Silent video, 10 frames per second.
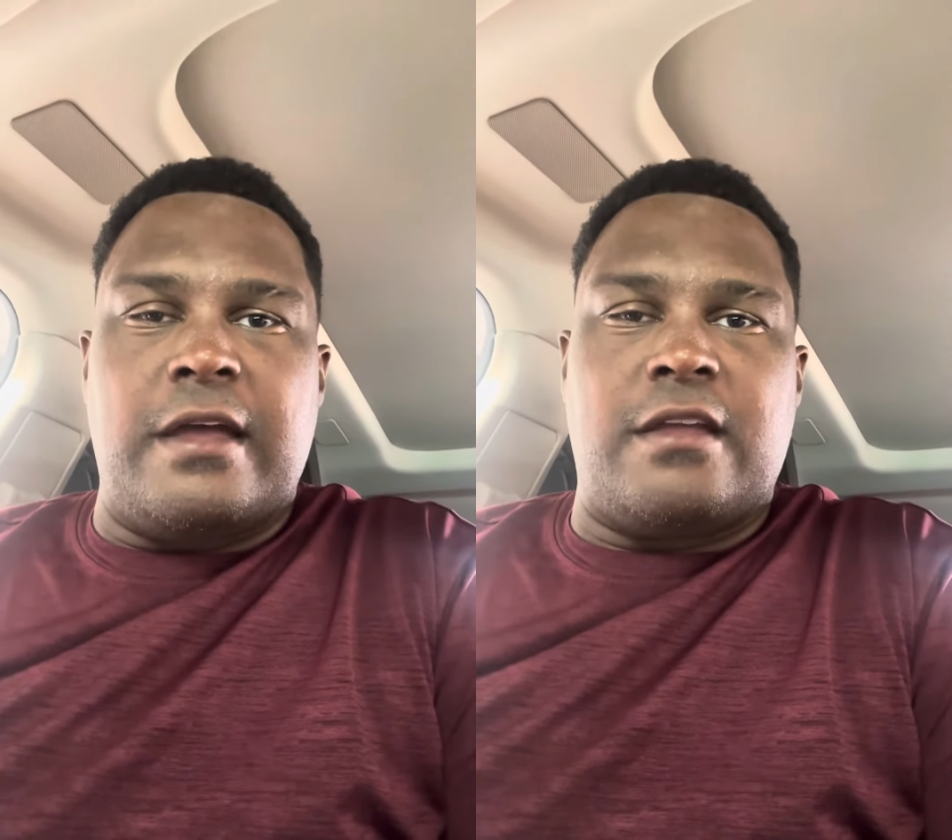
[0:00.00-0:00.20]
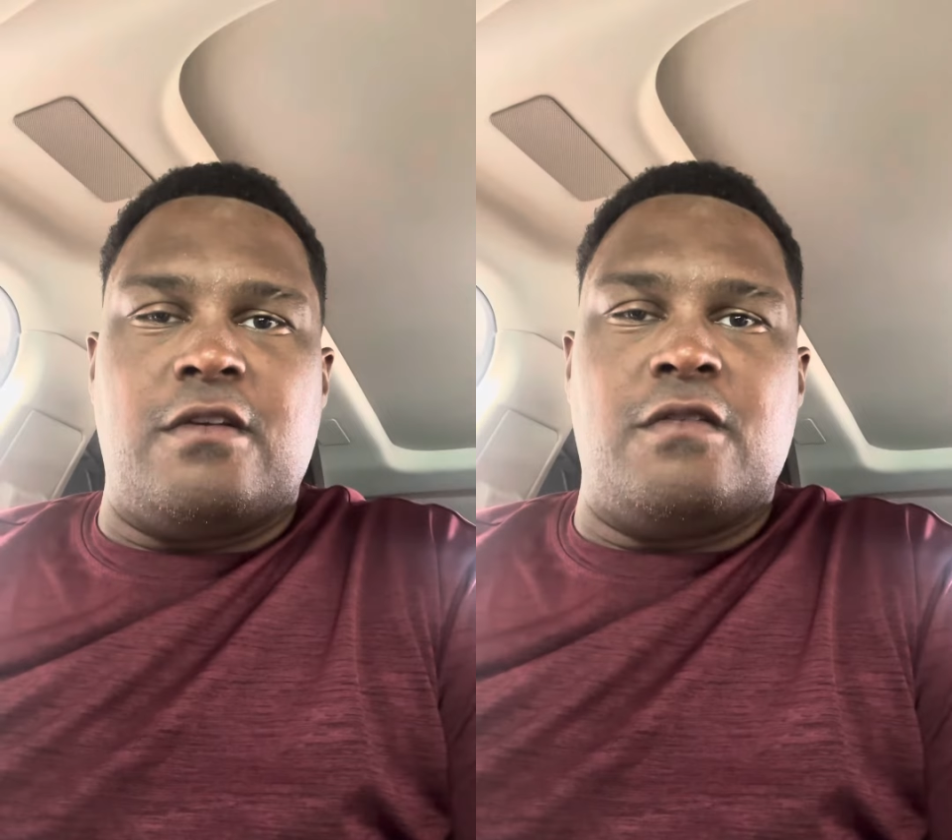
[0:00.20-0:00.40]

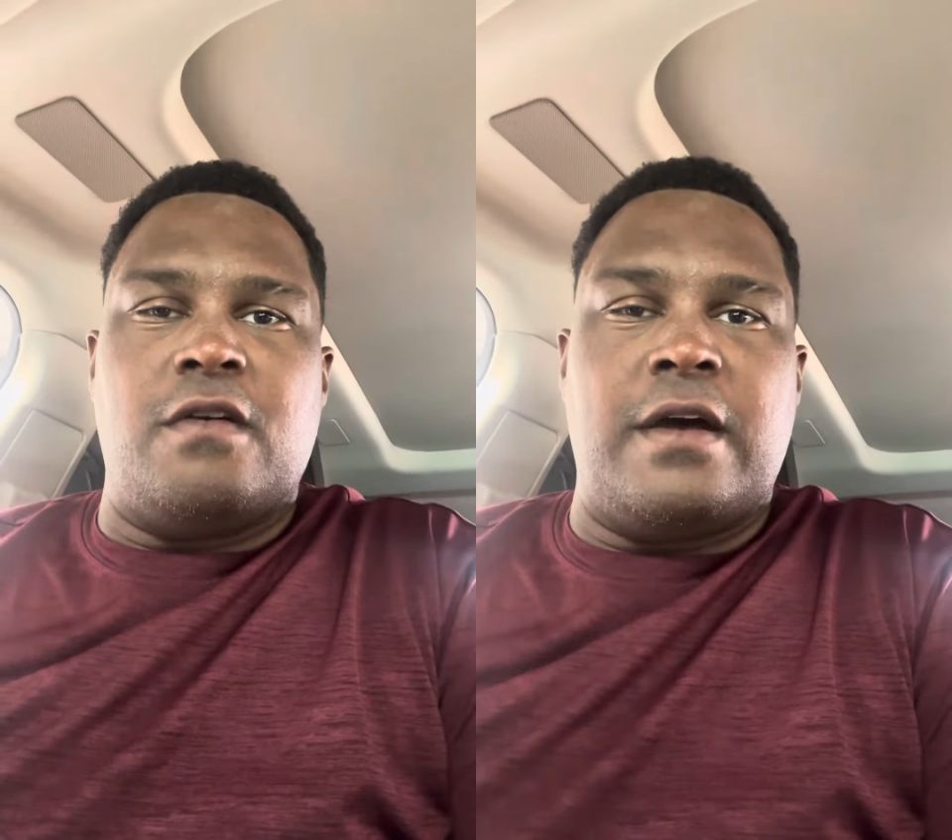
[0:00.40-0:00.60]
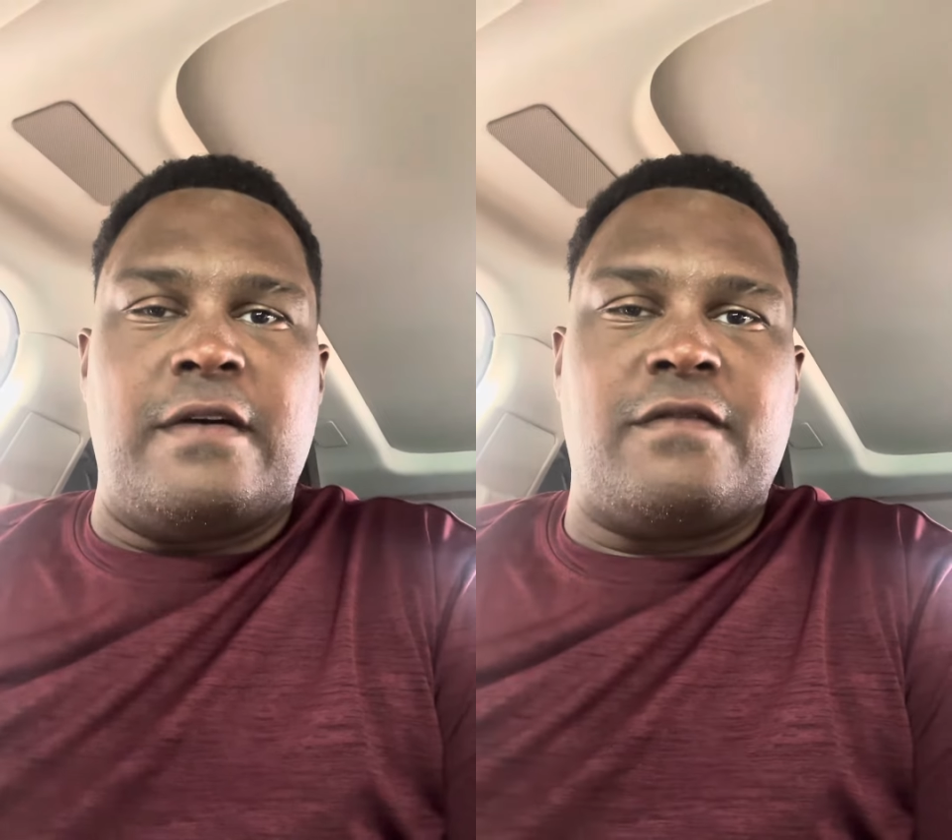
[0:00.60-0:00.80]
you
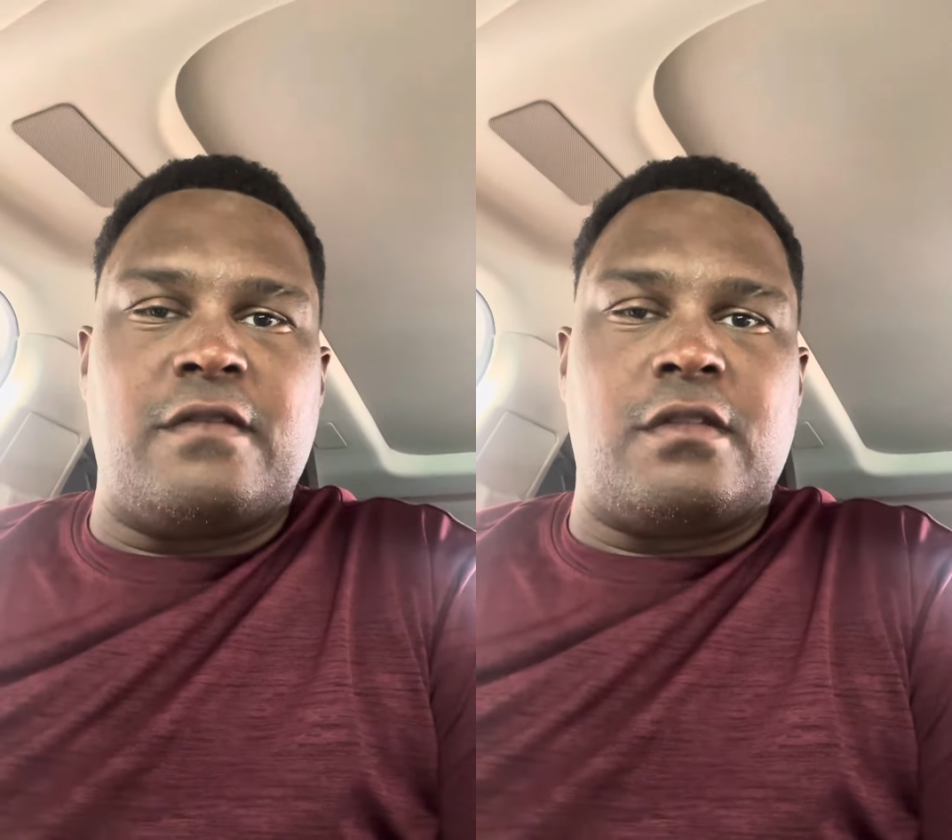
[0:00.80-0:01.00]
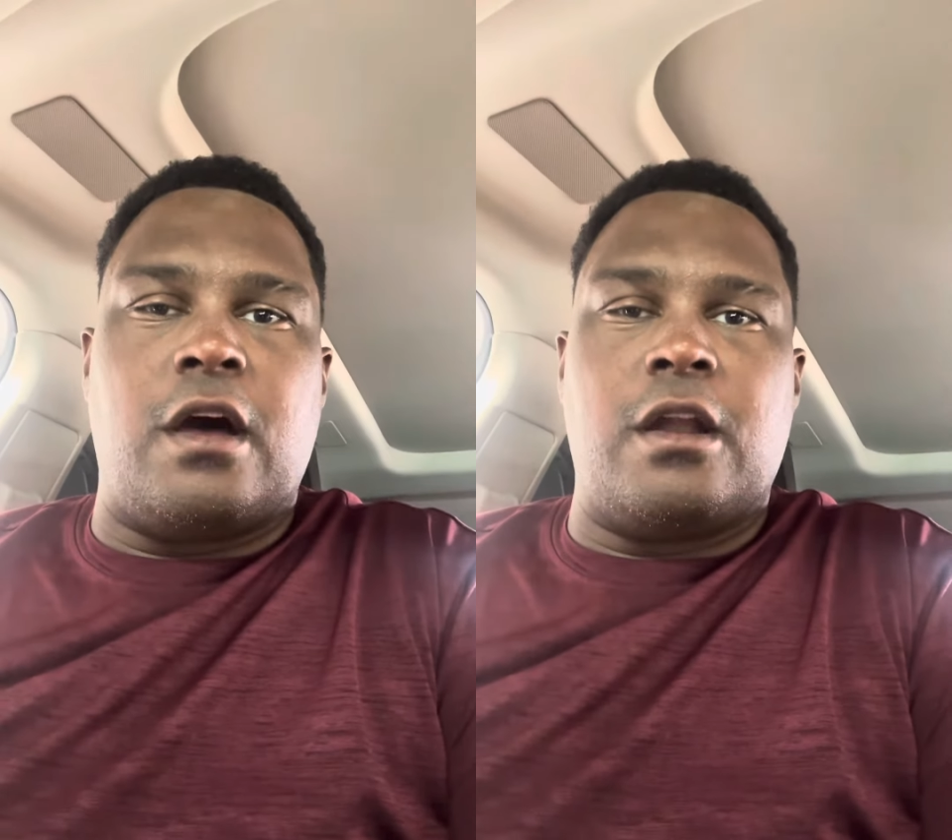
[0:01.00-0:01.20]
have
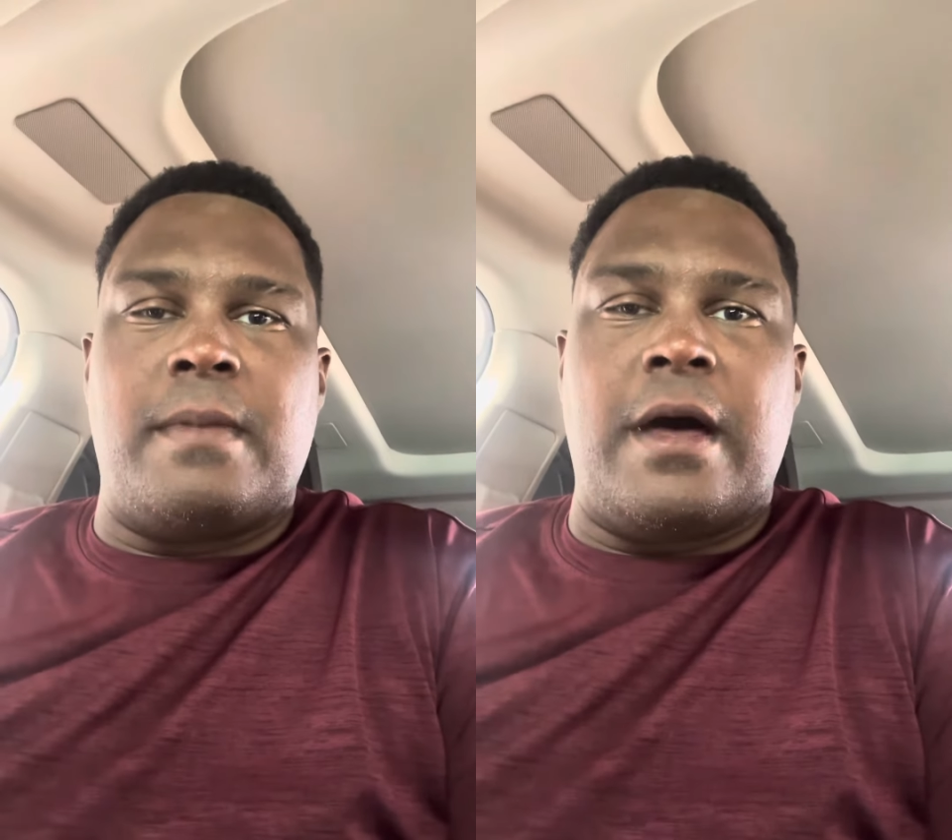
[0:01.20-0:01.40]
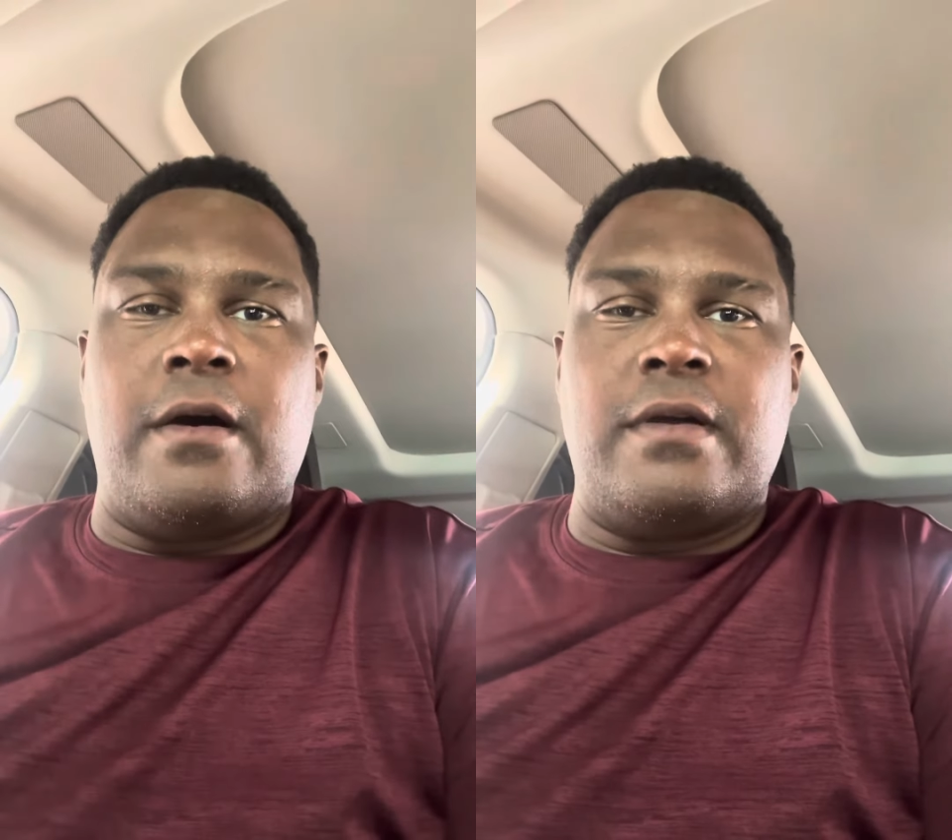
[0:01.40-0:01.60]
thought about